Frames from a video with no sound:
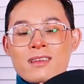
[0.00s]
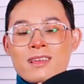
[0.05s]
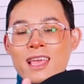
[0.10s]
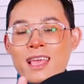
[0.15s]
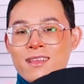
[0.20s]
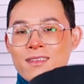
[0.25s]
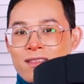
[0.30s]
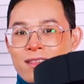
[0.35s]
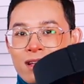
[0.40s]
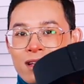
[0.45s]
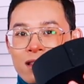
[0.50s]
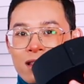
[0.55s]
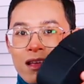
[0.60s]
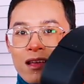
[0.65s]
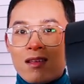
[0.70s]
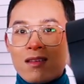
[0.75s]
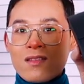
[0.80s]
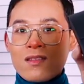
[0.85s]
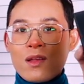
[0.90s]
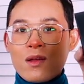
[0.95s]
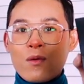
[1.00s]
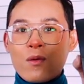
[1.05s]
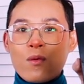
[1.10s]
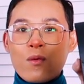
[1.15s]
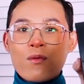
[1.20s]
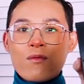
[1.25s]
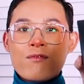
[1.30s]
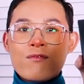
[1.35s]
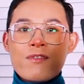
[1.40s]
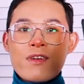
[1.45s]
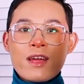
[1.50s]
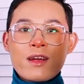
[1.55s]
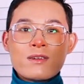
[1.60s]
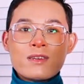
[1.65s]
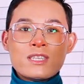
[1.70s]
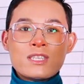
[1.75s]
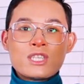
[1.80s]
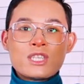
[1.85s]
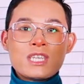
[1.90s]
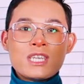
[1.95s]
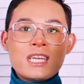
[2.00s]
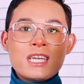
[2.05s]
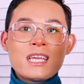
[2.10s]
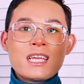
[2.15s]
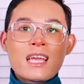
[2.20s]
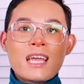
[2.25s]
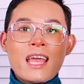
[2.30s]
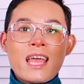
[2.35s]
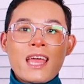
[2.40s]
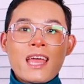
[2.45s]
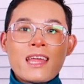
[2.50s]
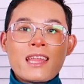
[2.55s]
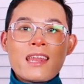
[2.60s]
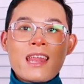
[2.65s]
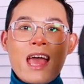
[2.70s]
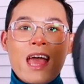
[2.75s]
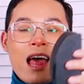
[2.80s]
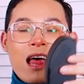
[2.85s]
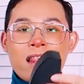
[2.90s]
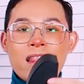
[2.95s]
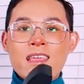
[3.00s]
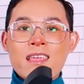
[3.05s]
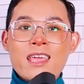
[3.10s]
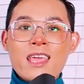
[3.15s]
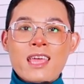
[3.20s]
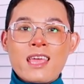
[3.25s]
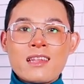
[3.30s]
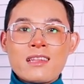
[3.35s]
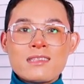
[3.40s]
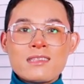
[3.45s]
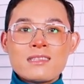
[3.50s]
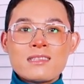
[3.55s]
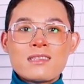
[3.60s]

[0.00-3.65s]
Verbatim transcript: a case like this very chic and elegant.